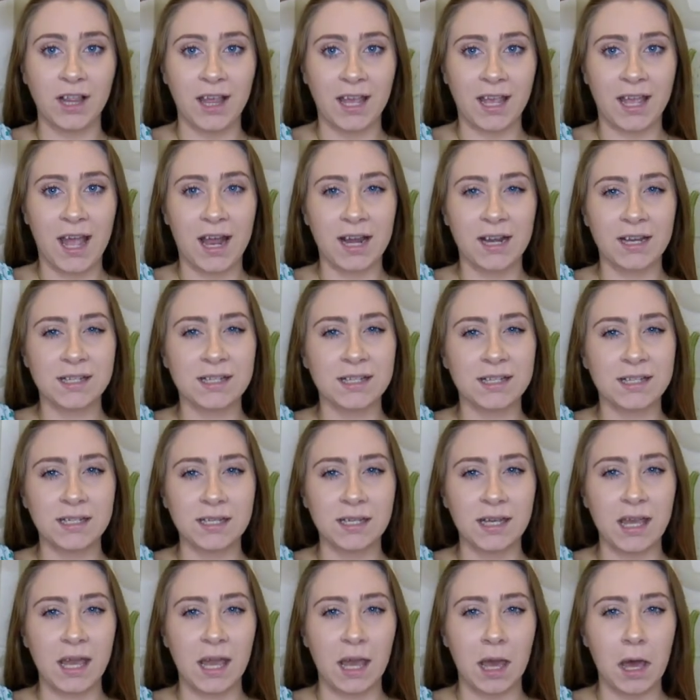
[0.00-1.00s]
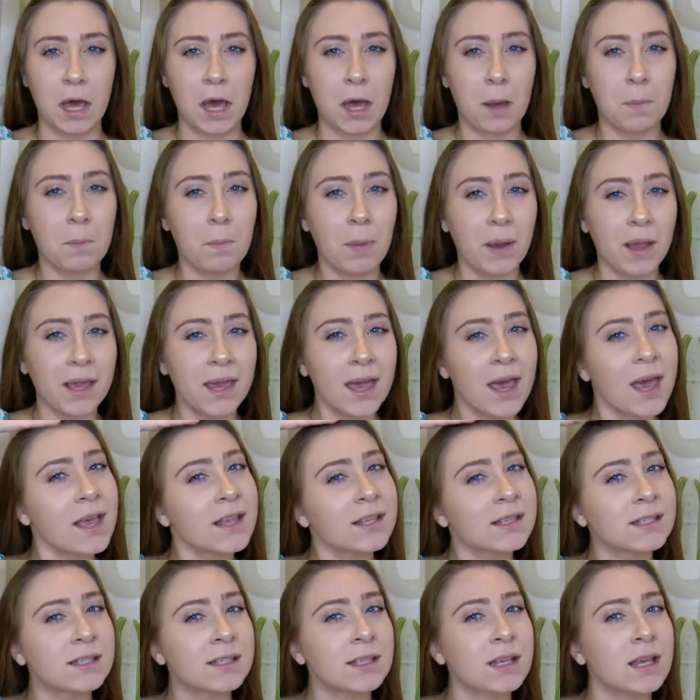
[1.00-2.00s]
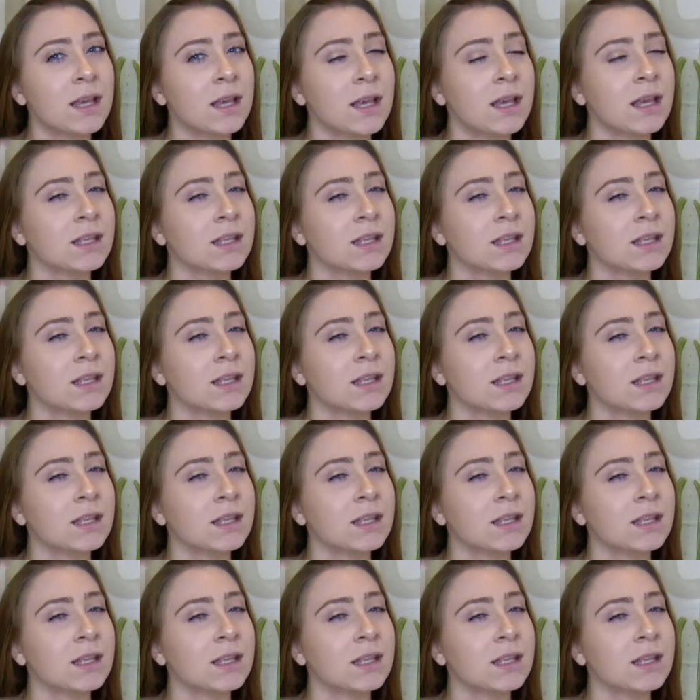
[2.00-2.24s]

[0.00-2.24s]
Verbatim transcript: like kind of sticking up, I guess.